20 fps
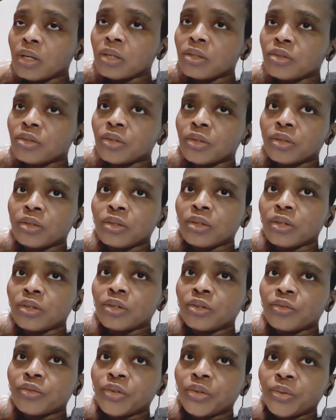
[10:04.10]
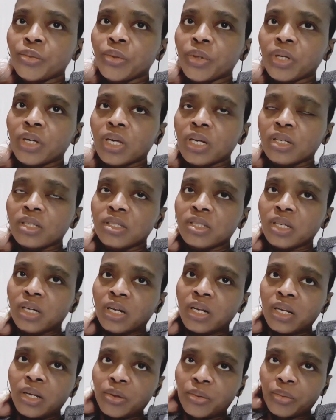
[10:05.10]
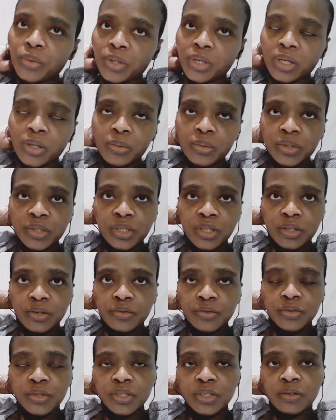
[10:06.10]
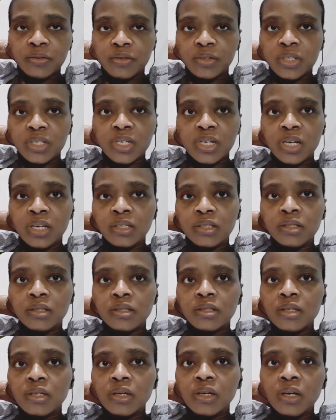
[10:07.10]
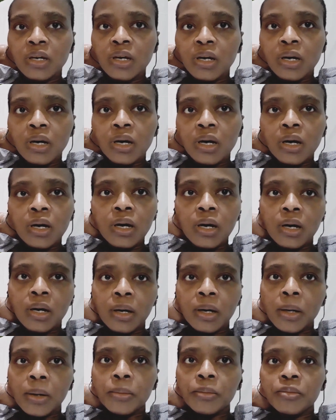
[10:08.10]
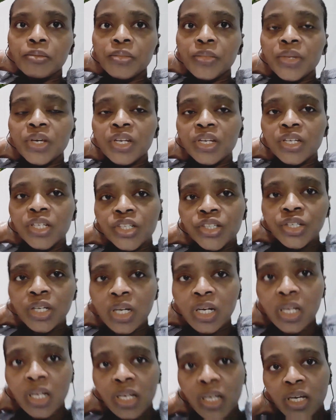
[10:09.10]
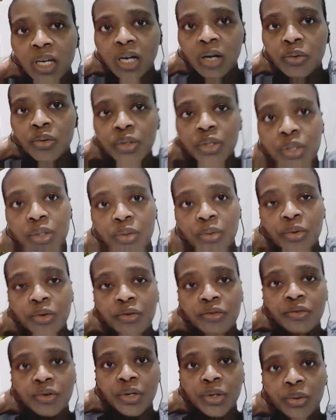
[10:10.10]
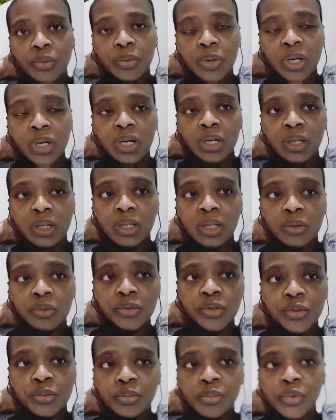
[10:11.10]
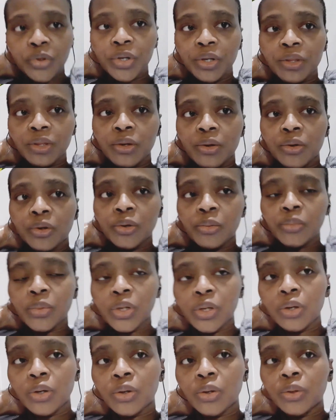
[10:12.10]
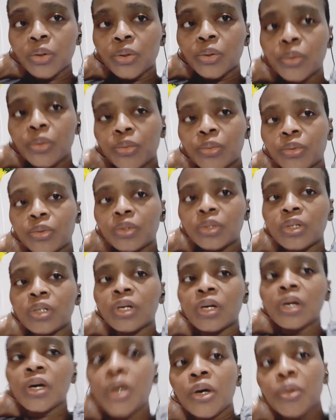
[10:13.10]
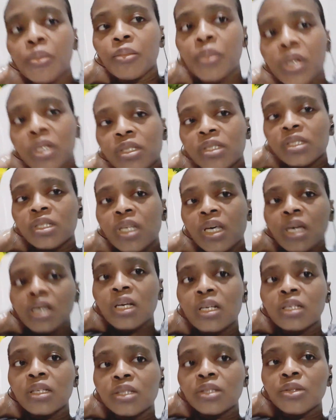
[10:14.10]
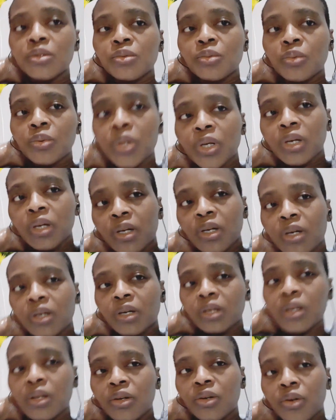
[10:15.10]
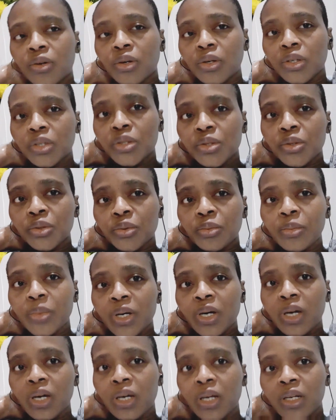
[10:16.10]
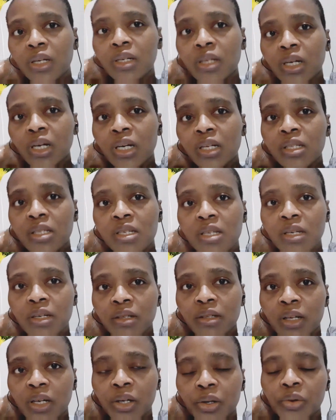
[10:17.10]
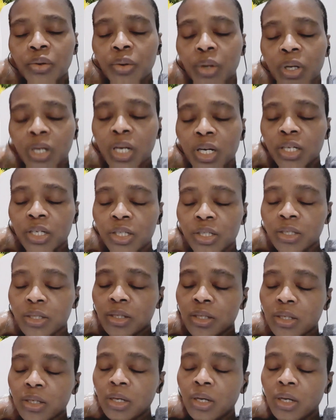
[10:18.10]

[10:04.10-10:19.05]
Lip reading: No, not over a week, exactly a week. I was there for 7 days. Initially, I was doing very well. I was breathing on my own. My stats were not too bad until I crashed.